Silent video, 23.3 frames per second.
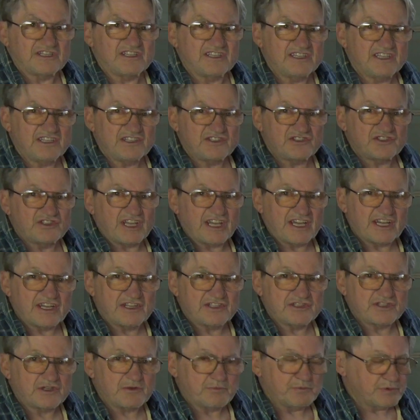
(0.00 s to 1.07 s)
This stand
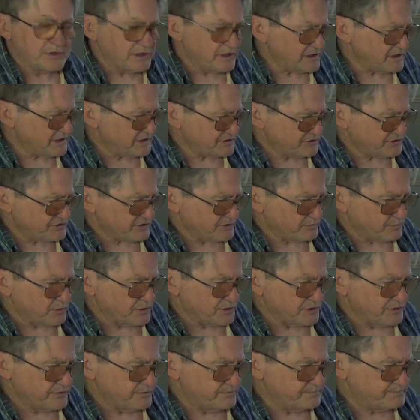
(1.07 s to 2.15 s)
is completely
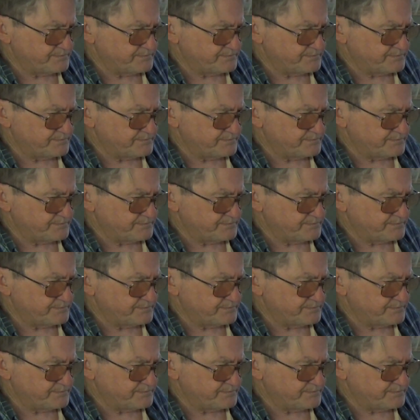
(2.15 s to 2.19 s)
assembled,